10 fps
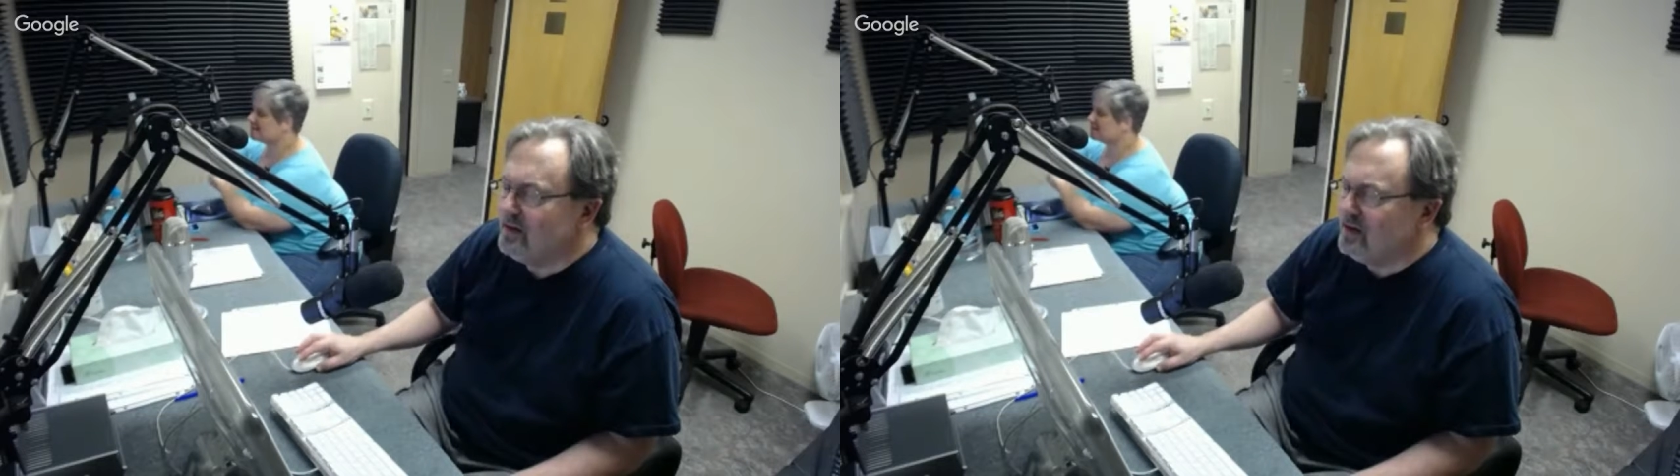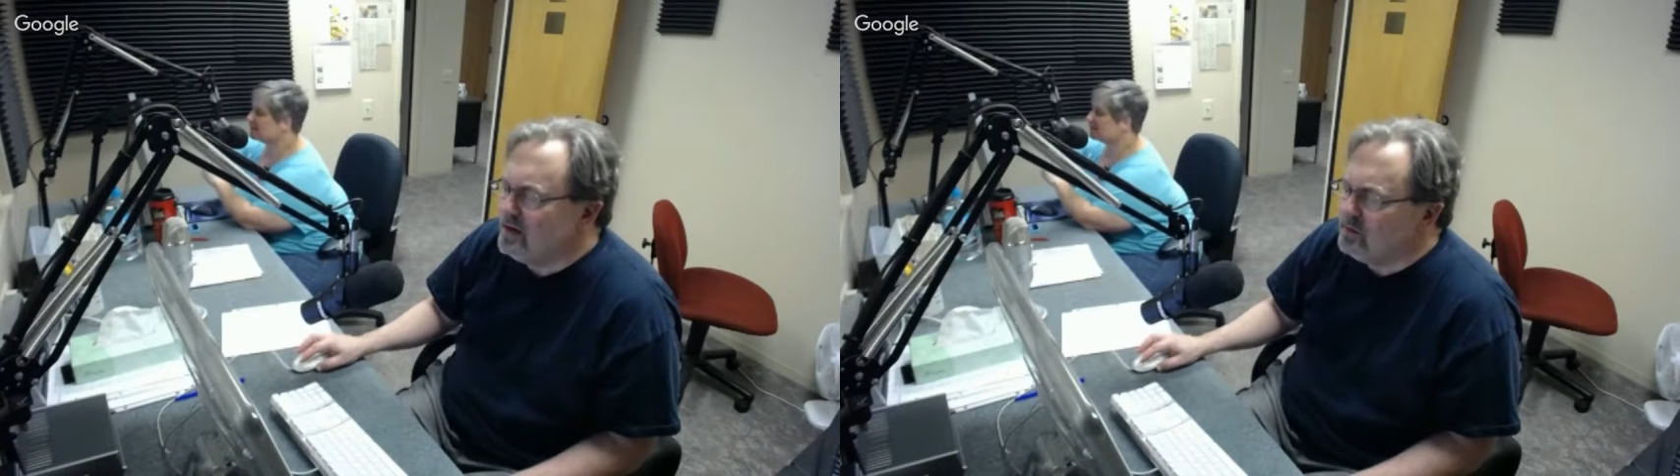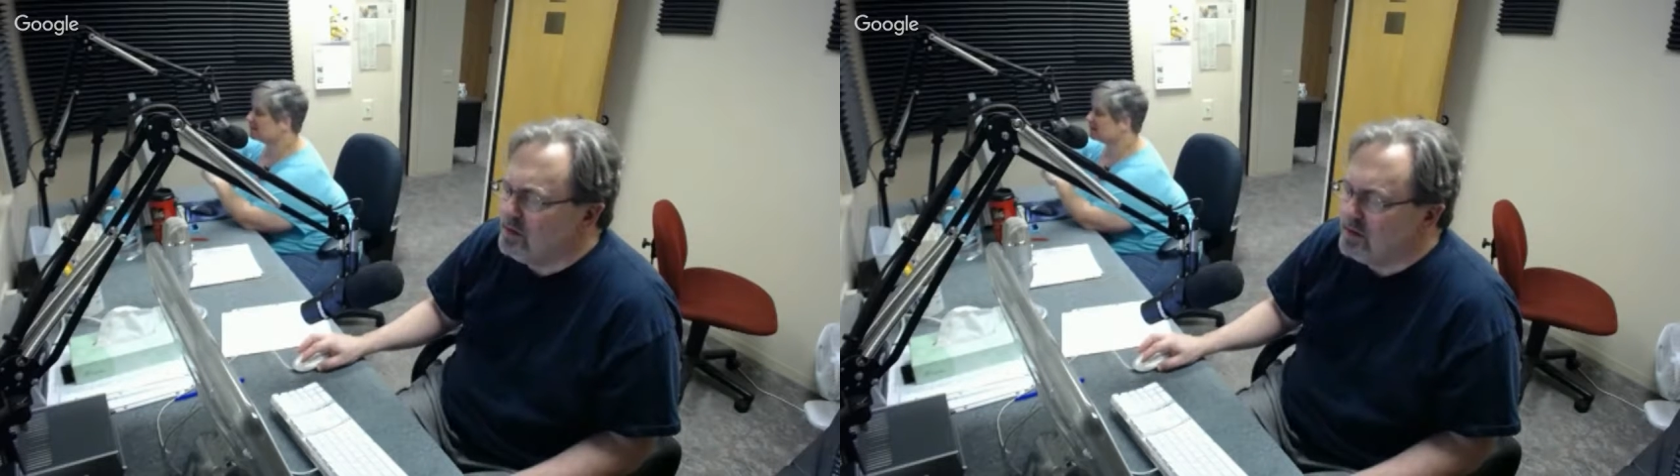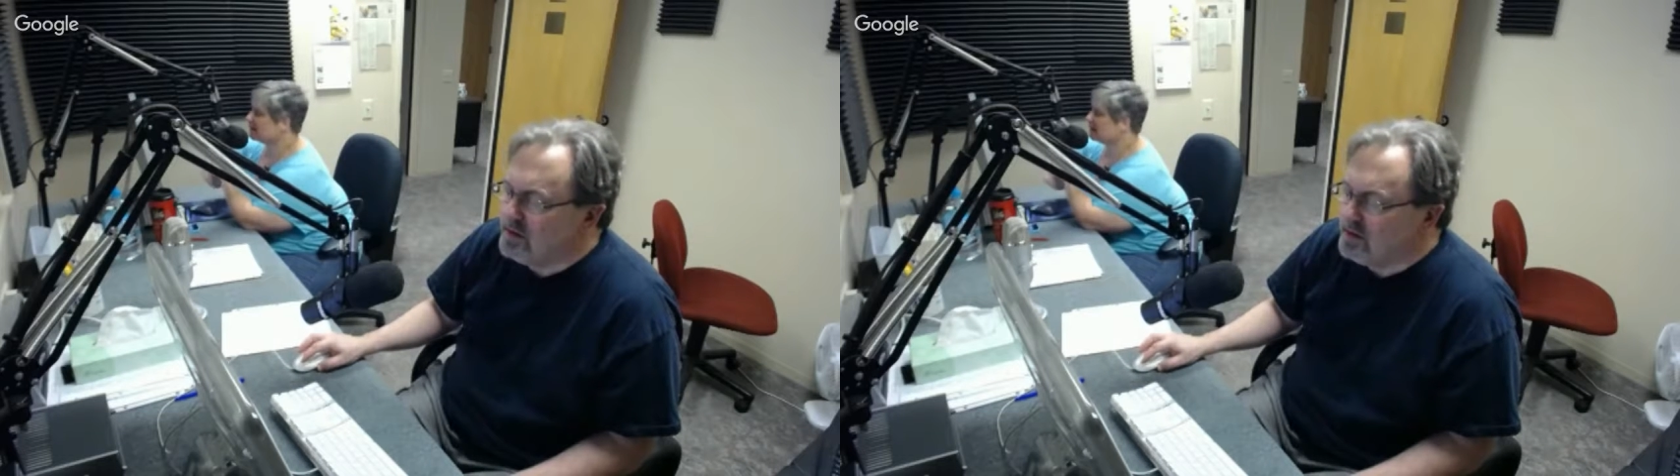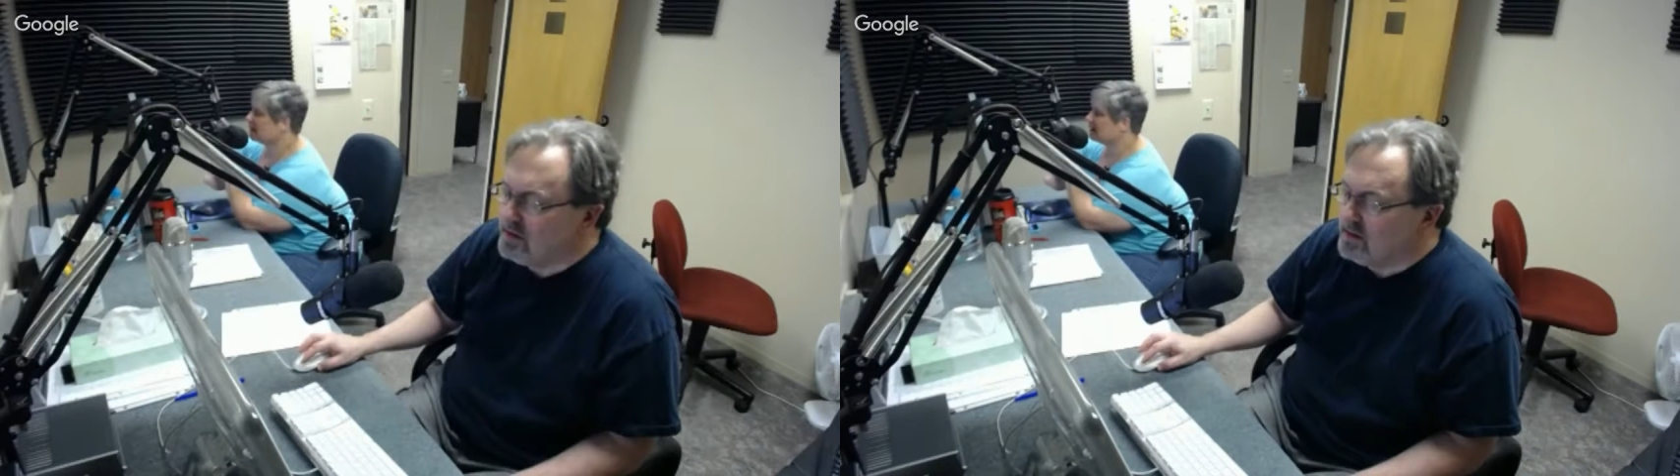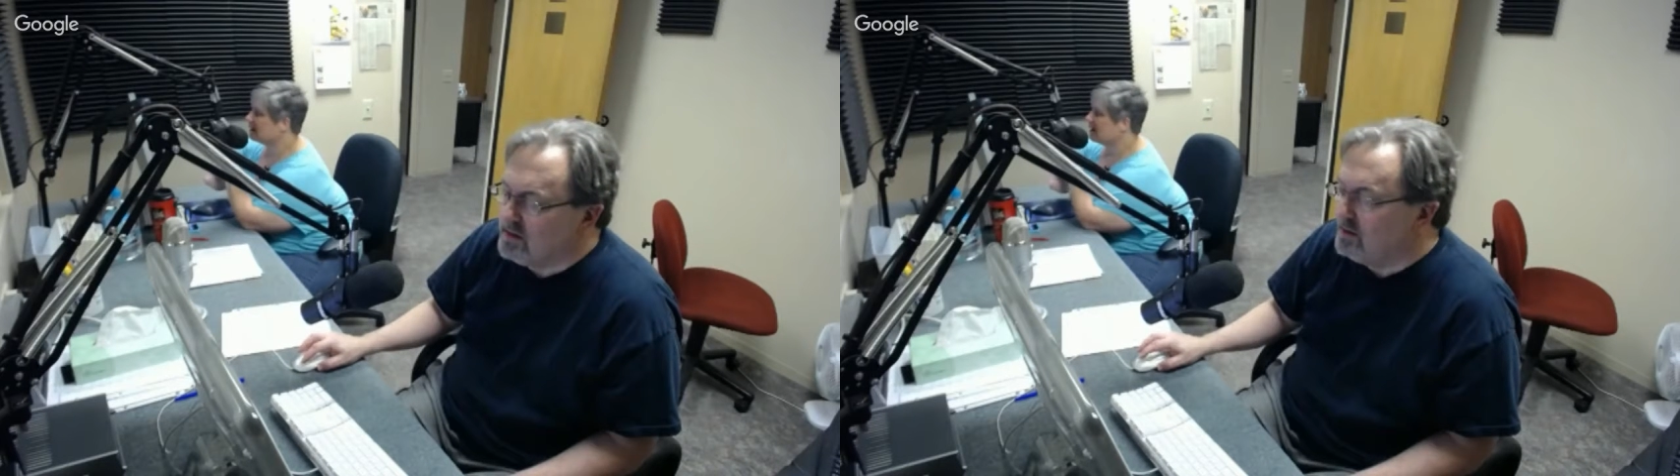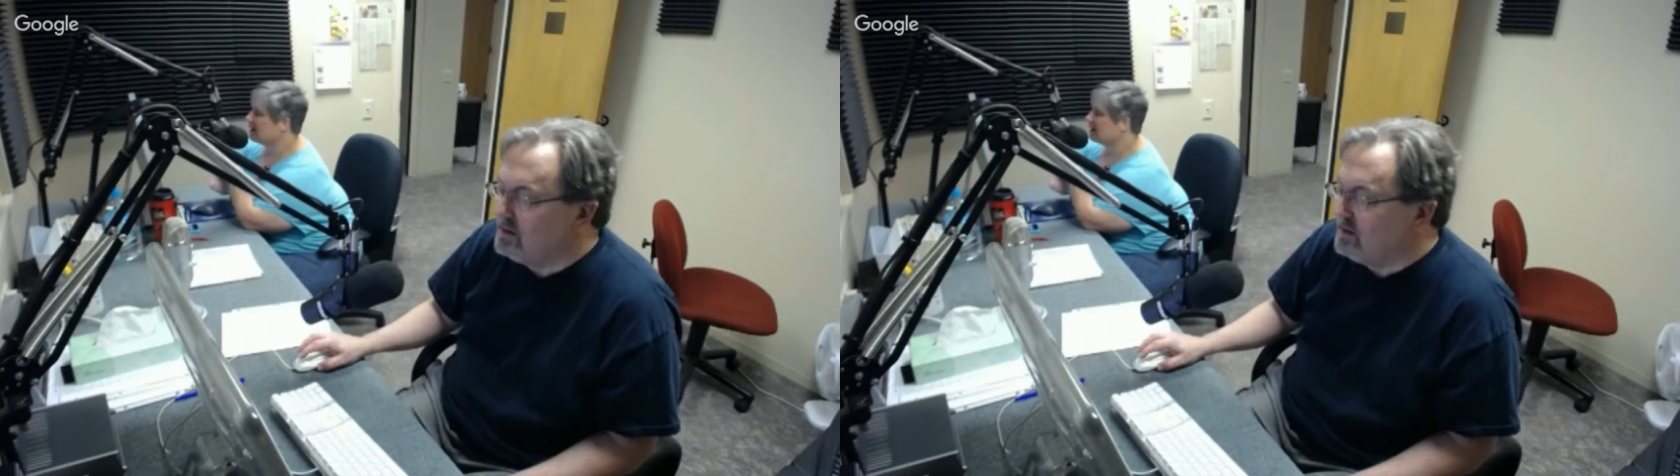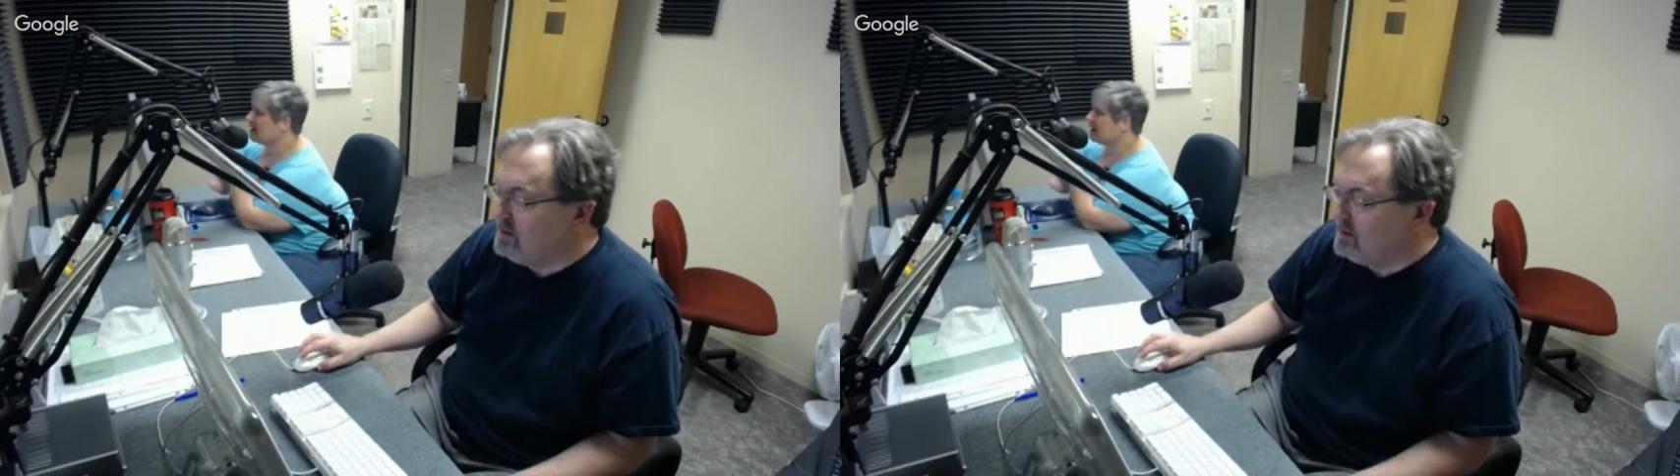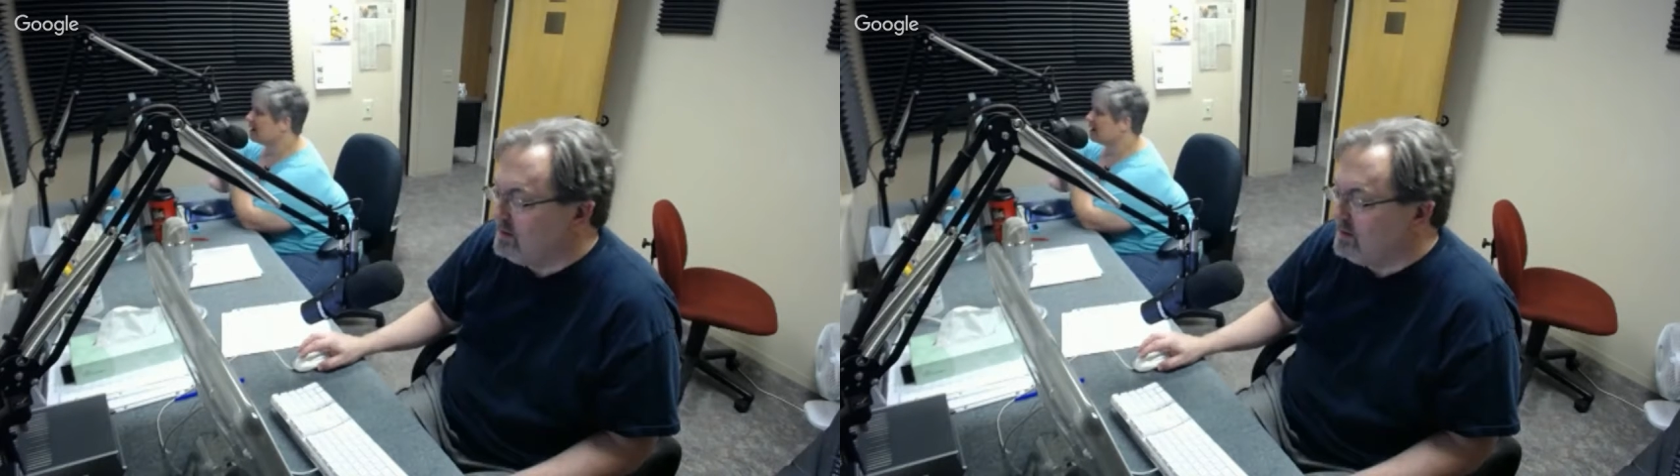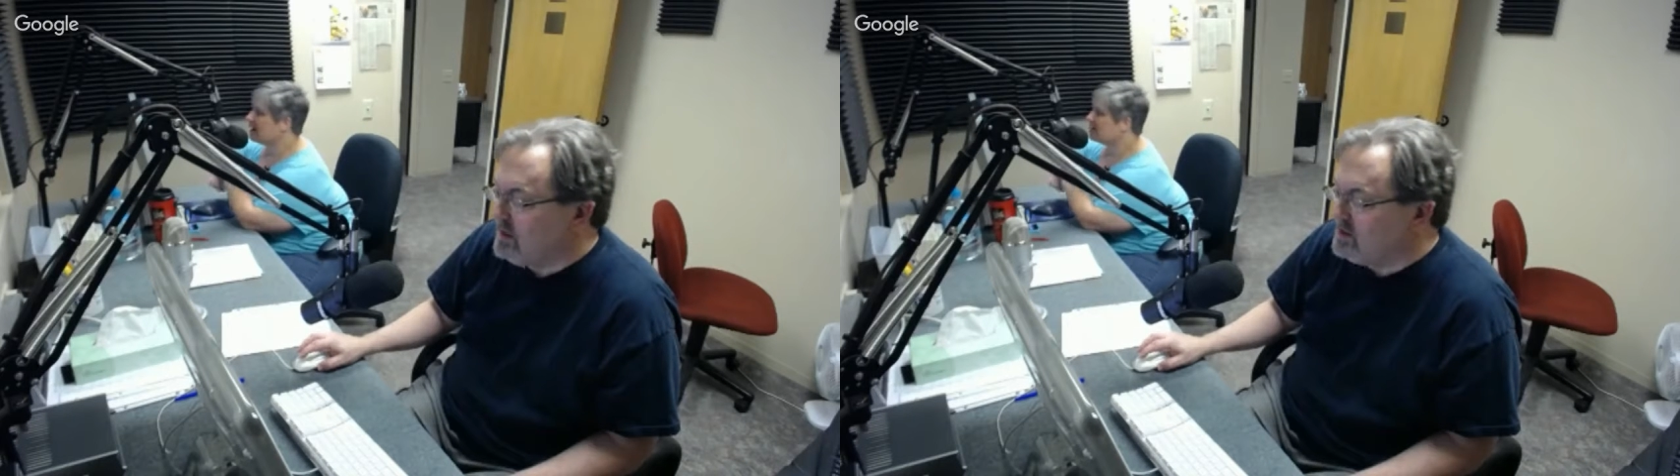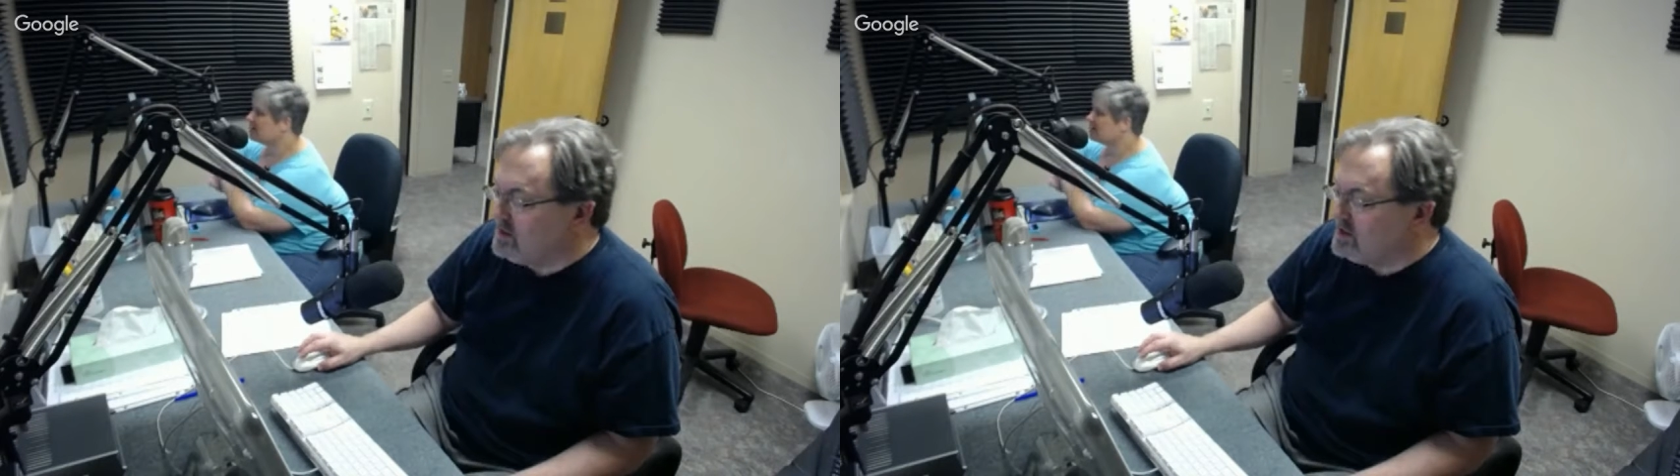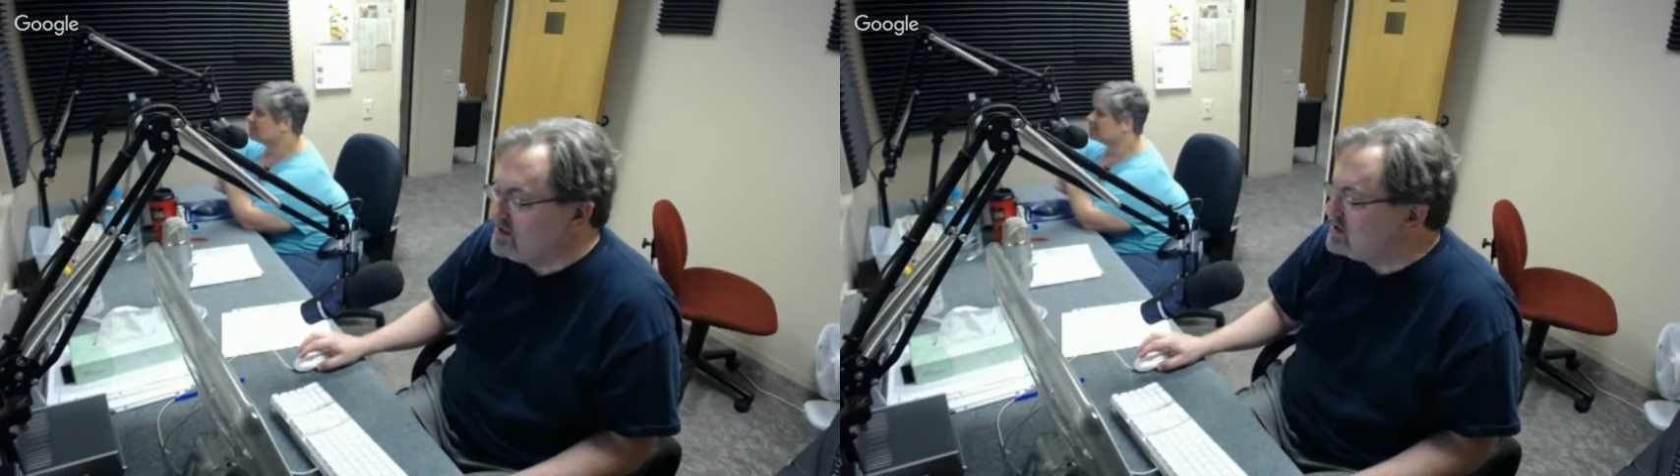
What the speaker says: Oh boy, yeah. And just the